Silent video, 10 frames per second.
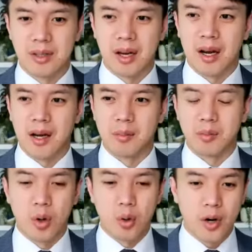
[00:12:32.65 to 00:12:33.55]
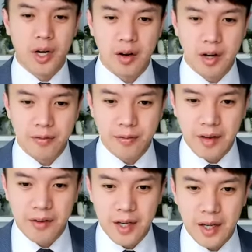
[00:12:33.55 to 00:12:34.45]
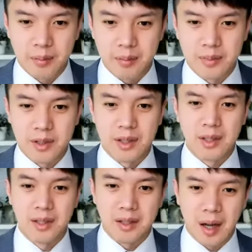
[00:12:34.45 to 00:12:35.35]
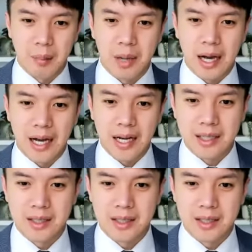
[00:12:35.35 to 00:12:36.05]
go work out at 5 a.m., come back,